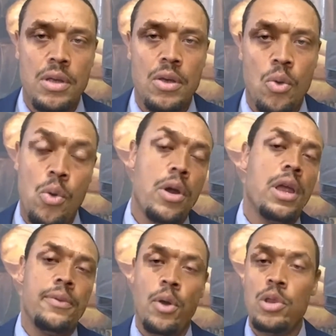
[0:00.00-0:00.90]
Or
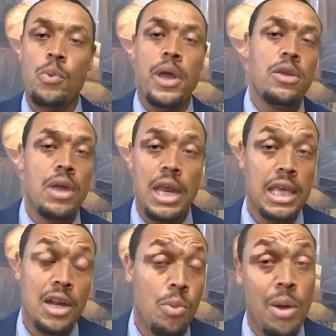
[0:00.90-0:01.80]
the only way you kind of
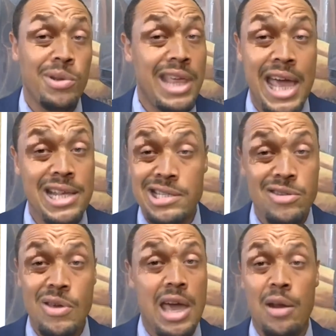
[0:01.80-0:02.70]
get away with that is you
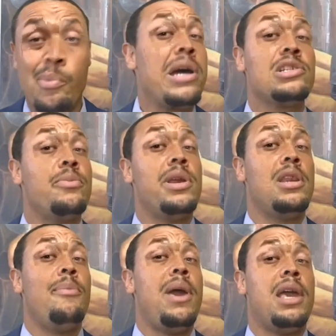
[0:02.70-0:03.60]
got a bunch of money in
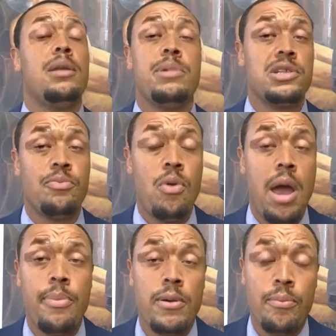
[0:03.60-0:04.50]
the bank and a bunch of
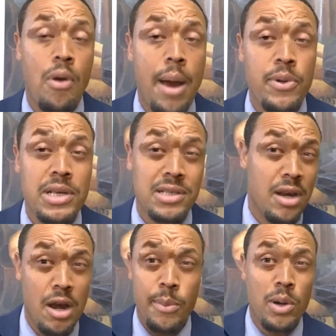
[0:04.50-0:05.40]
proper properties in
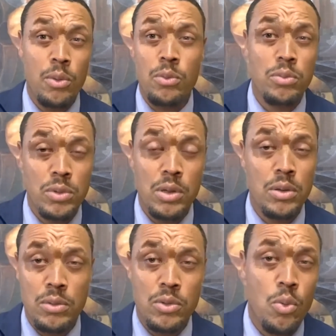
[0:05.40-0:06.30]
there, but
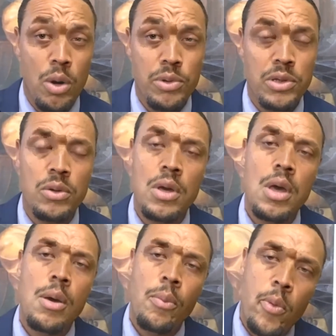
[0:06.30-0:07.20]
to, to work with you.
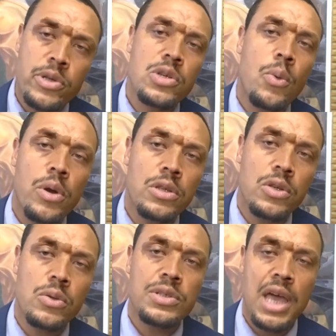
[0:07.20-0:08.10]
But what you want to
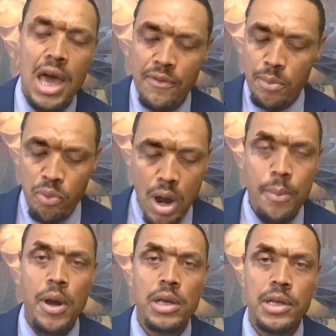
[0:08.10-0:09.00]
do is have a
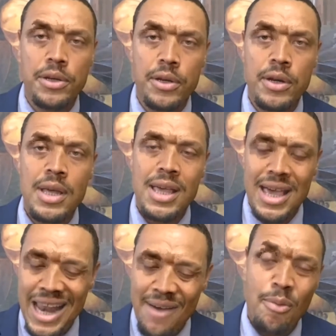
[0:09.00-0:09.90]
primary lender
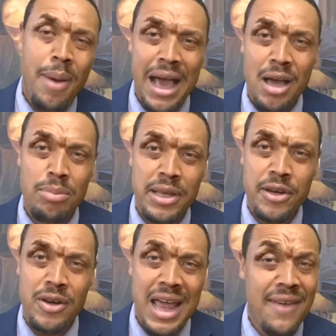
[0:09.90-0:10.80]
and have a backup lender
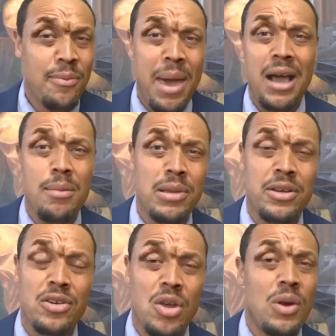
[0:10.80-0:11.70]
and have the backup
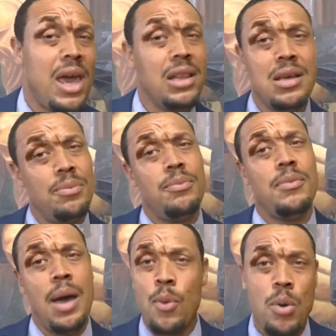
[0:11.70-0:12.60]
lender know that, hey, look,
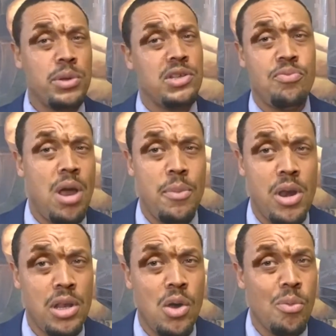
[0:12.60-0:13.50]
I'm going with this primary
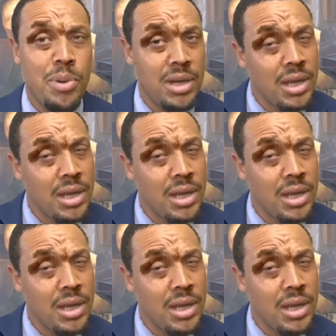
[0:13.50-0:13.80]
loan, but